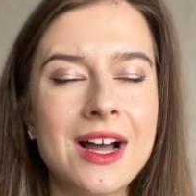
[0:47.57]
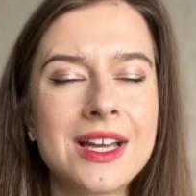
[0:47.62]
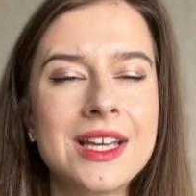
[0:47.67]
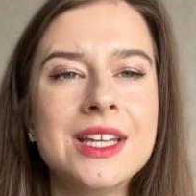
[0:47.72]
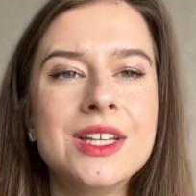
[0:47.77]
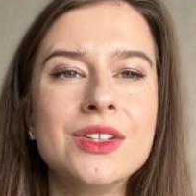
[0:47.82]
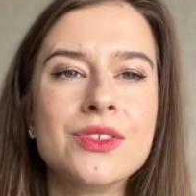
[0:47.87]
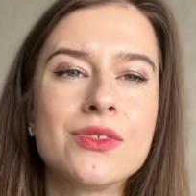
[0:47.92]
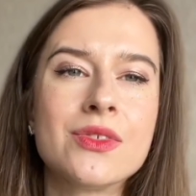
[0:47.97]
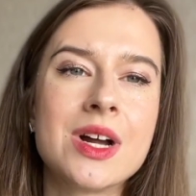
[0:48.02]

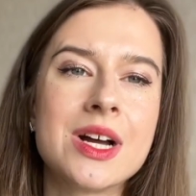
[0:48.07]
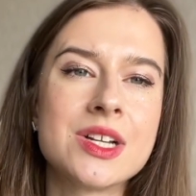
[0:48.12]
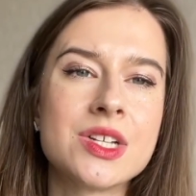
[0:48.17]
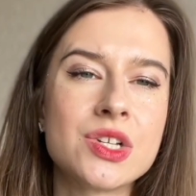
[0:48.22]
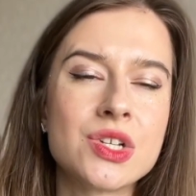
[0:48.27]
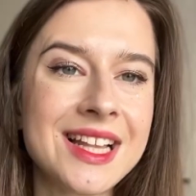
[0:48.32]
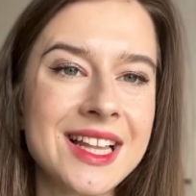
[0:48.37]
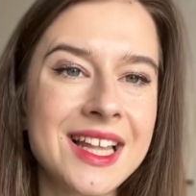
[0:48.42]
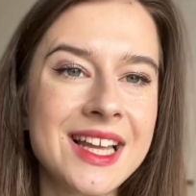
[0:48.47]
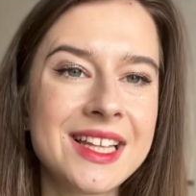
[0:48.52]
in Russian.
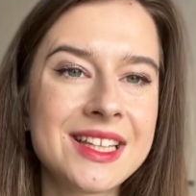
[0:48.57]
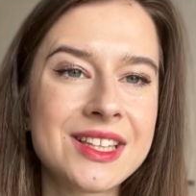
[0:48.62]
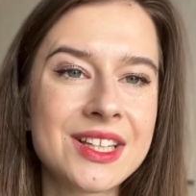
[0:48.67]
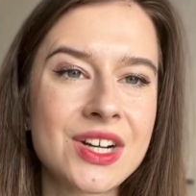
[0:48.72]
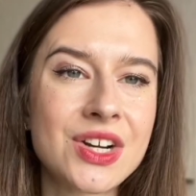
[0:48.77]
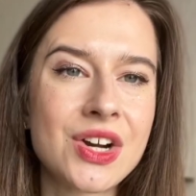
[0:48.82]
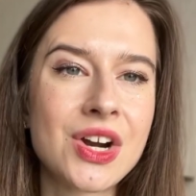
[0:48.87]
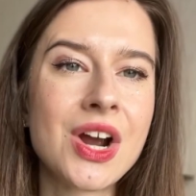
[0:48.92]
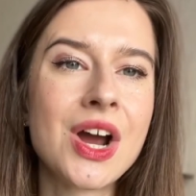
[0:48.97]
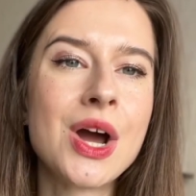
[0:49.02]
The
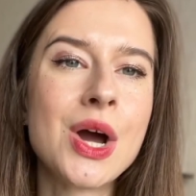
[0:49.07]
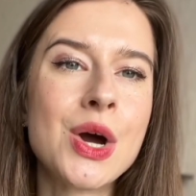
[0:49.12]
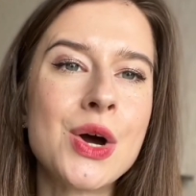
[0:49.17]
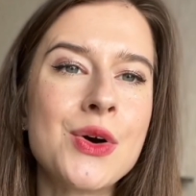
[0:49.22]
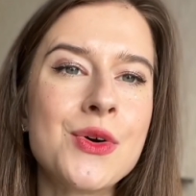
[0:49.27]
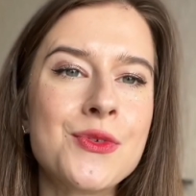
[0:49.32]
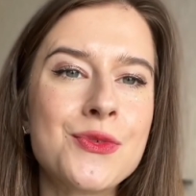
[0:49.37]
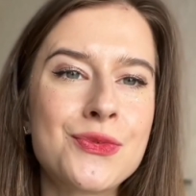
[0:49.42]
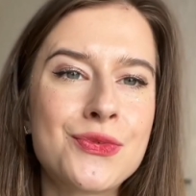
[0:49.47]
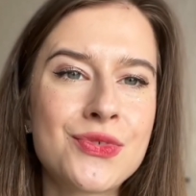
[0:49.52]
letter
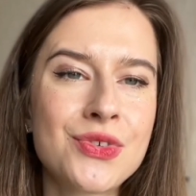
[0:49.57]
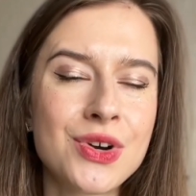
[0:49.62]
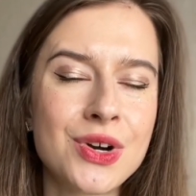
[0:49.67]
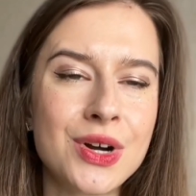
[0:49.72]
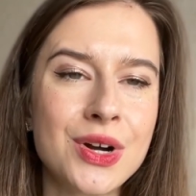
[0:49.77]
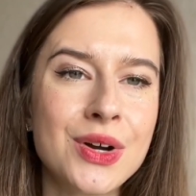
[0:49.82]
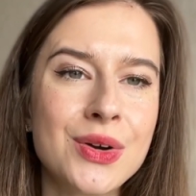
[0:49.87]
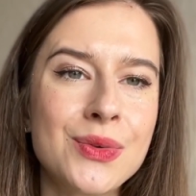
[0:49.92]
V,